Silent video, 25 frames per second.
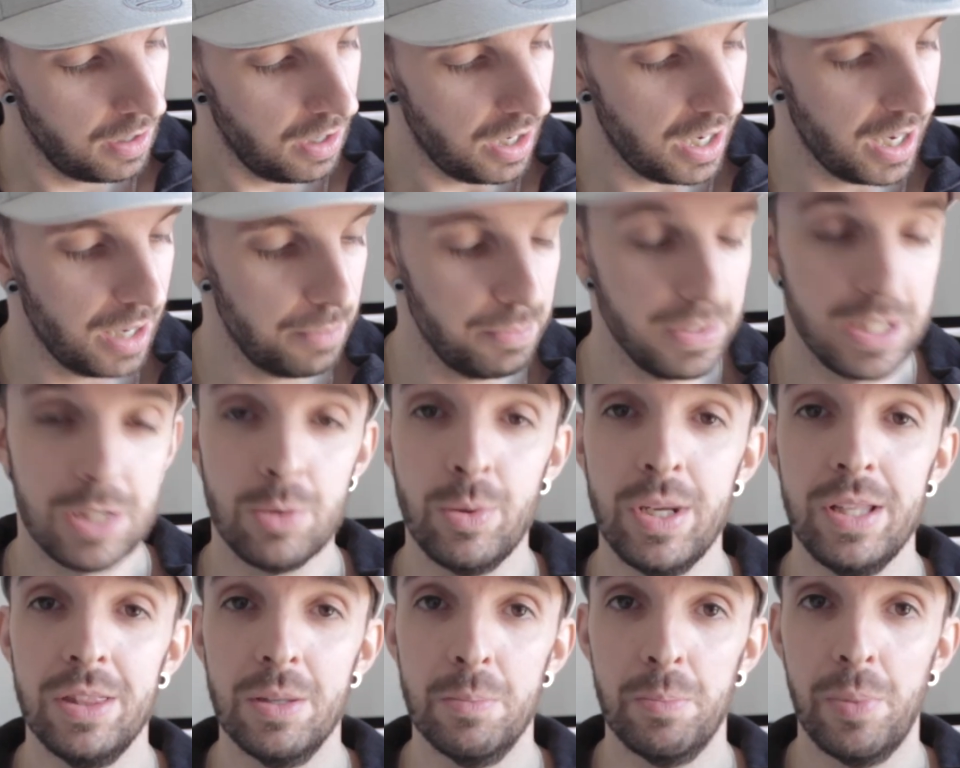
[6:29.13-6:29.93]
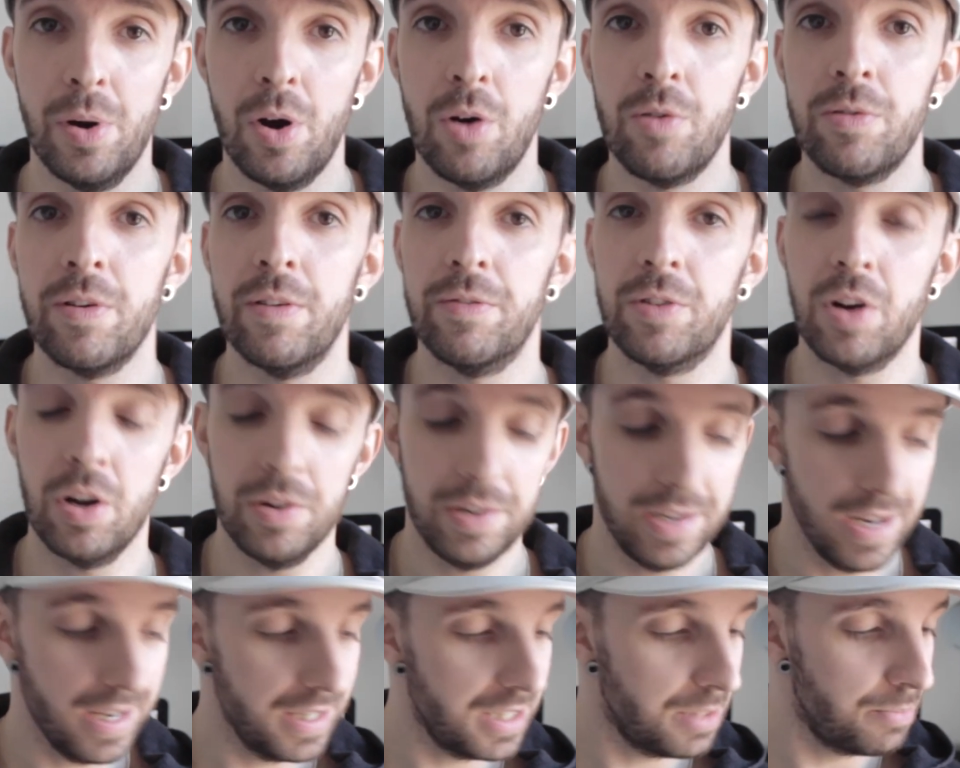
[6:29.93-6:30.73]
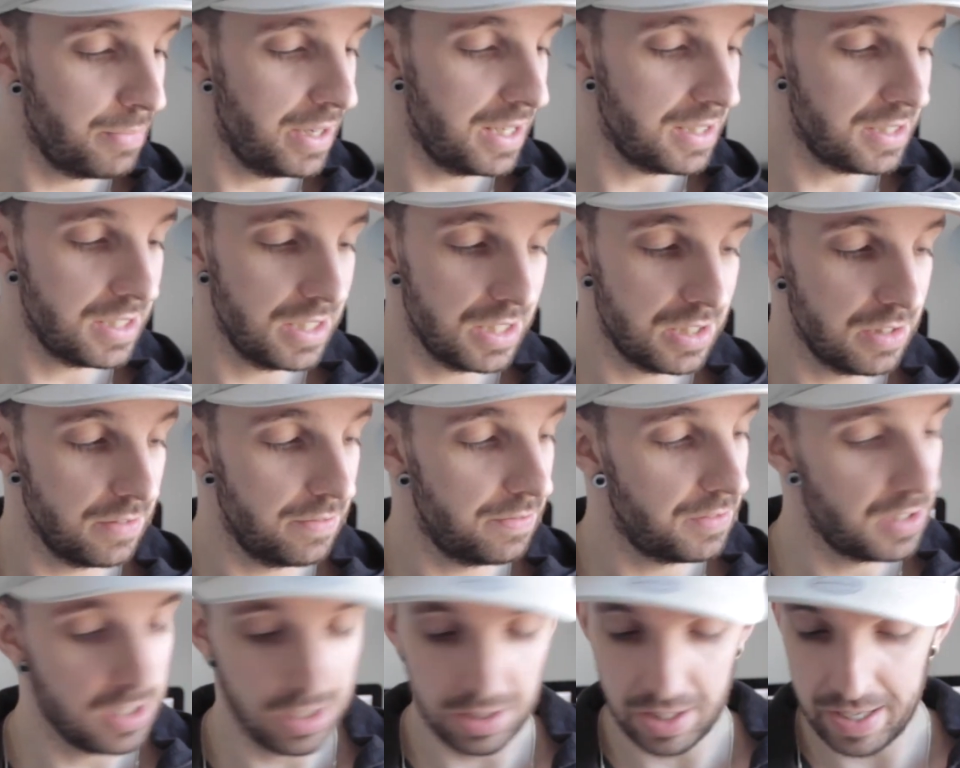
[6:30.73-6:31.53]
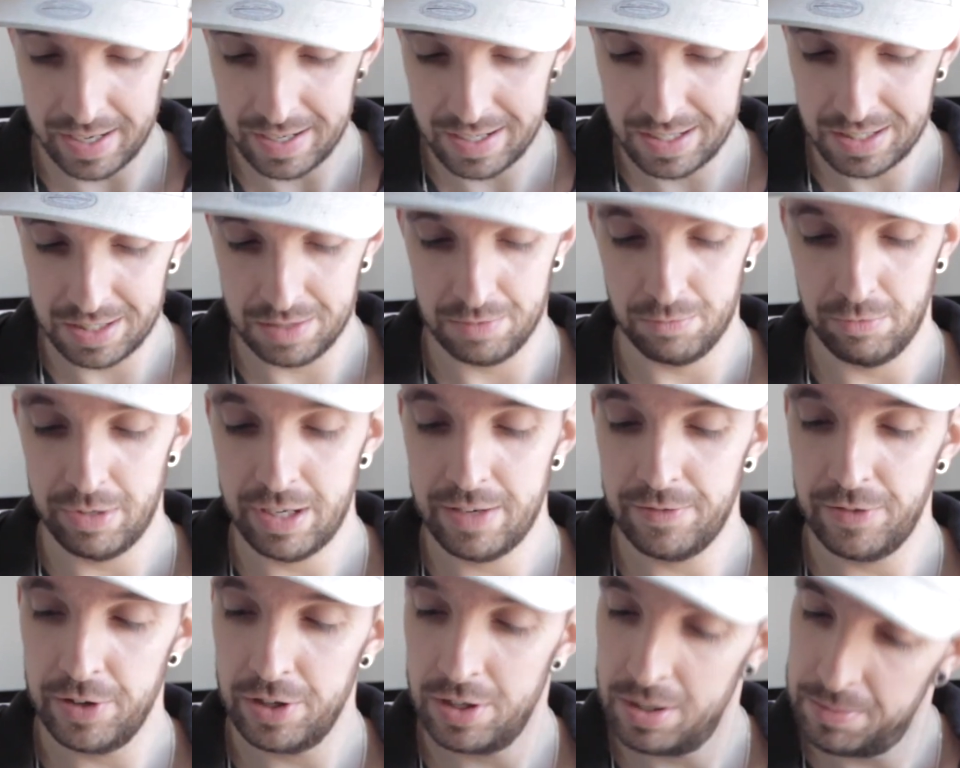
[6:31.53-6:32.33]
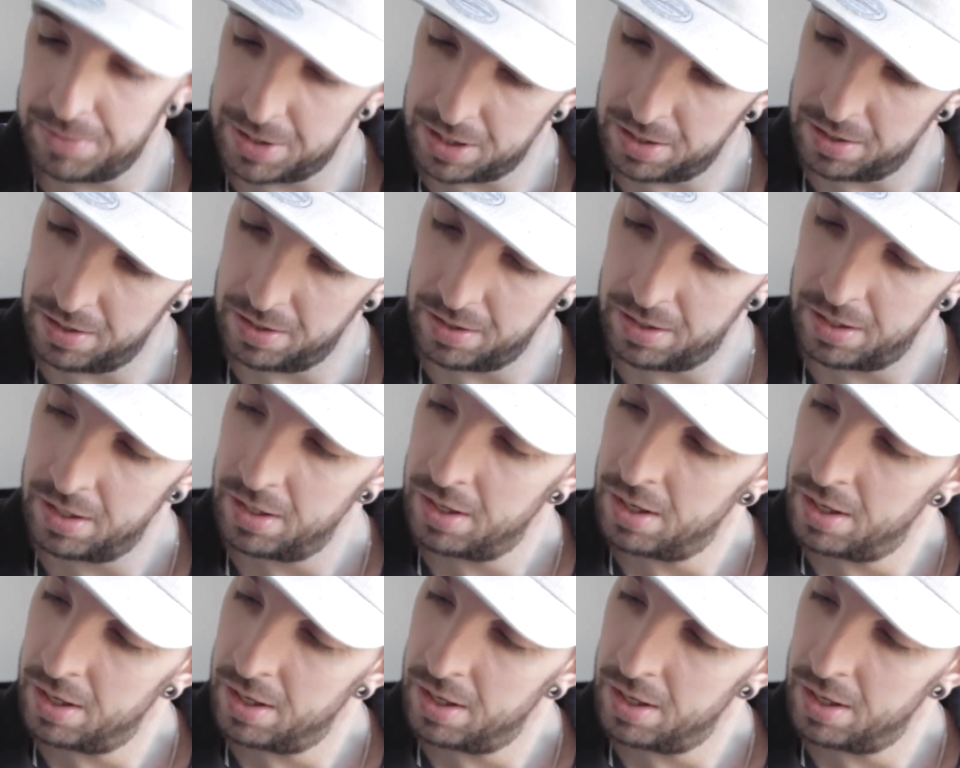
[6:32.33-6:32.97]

and between them both I've got nice mixes of delays and reverbs and